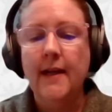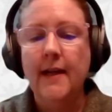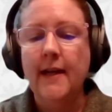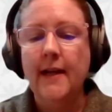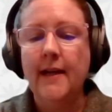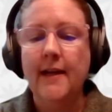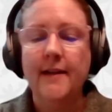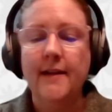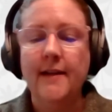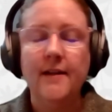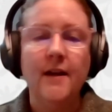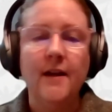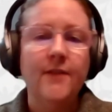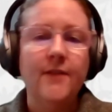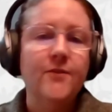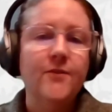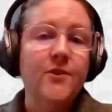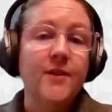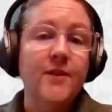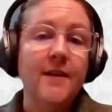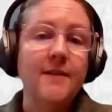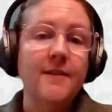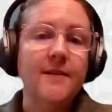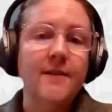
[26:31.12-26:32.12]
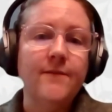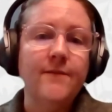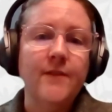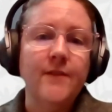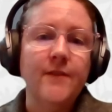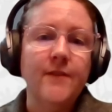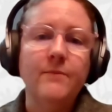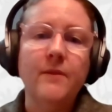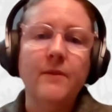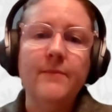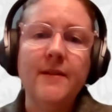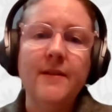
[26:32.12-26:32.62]
And other states that have
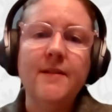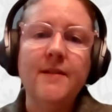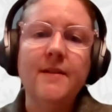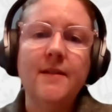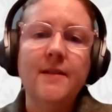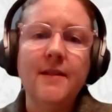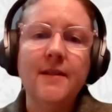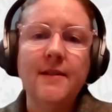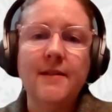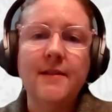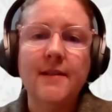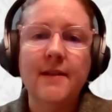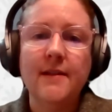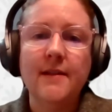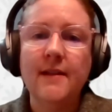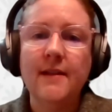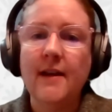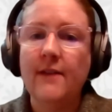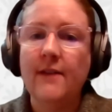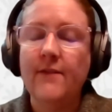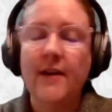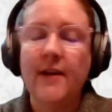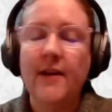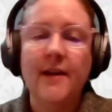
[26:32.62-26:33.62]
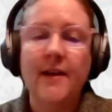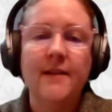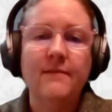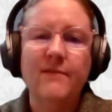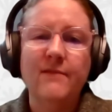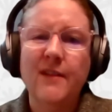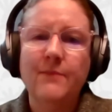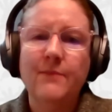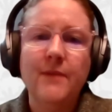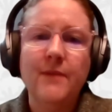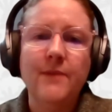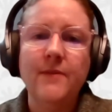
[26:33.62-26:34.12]
implemented this and have had
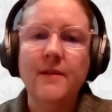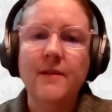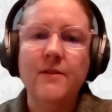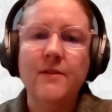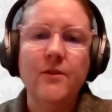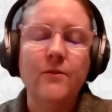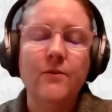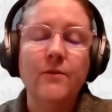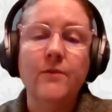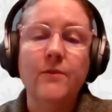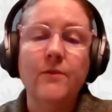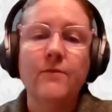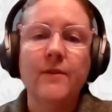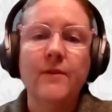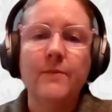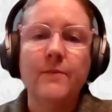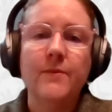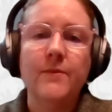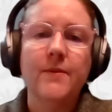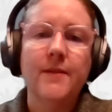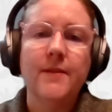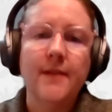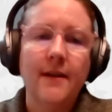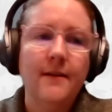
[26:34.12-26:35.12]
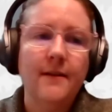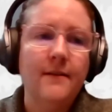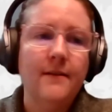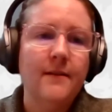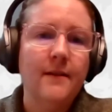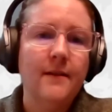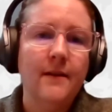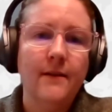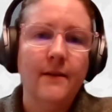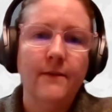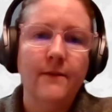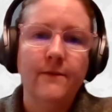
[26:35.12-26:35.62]
like maybe 2 to 3%
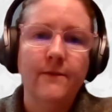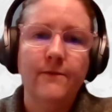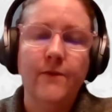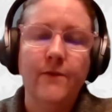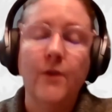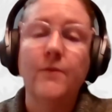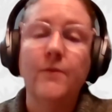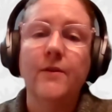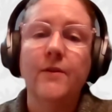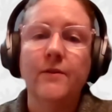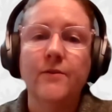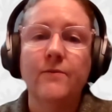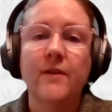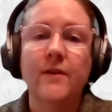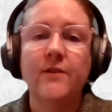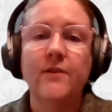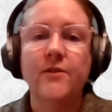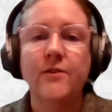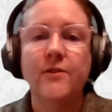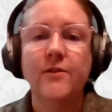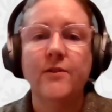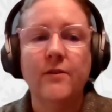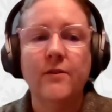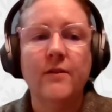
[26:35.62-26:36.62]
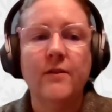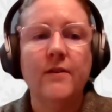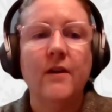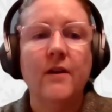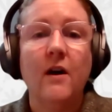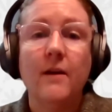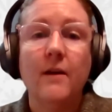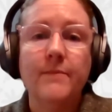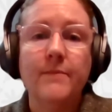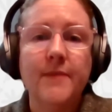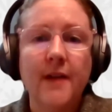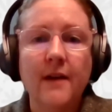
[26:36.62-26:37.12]
of voters registered
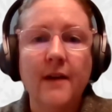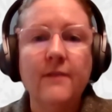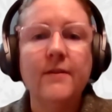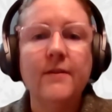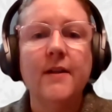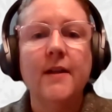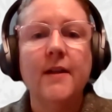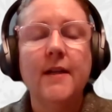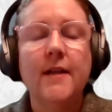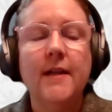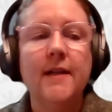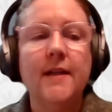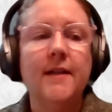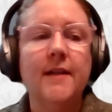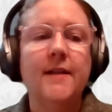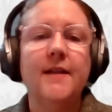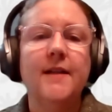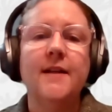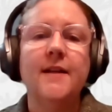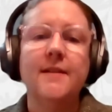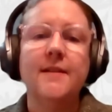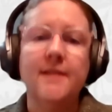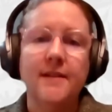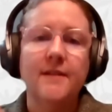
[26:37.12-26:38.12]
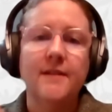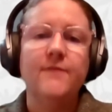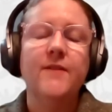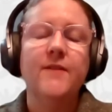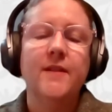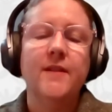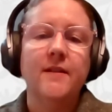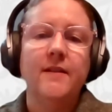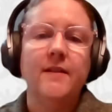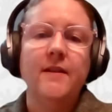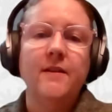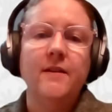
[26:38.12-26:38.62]
opt out, and it has
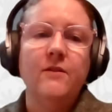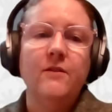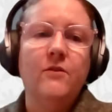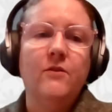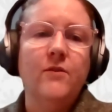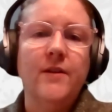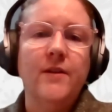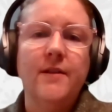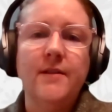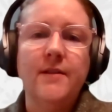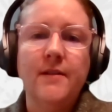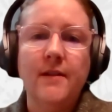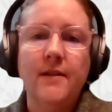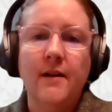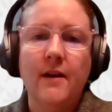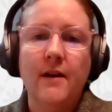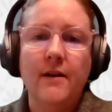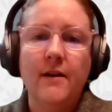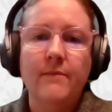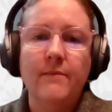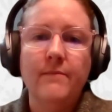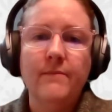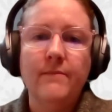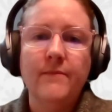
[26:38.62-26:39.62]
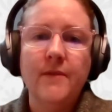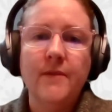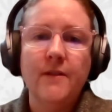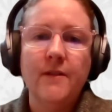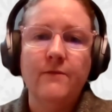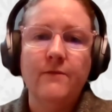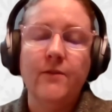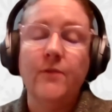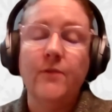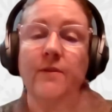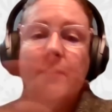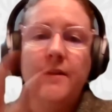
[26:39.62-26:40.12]
significantly increased the
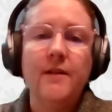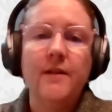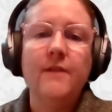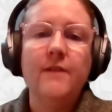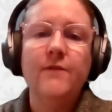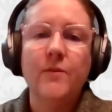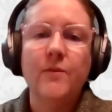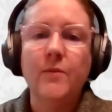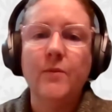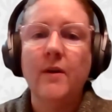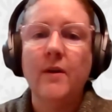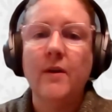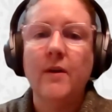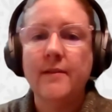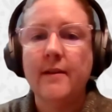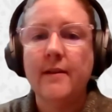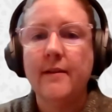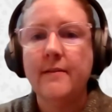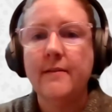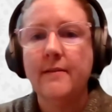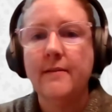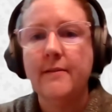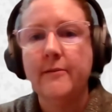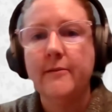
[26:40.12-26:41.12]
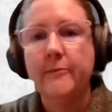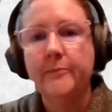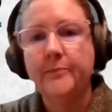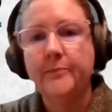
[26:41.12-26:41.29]
fluidity of the process.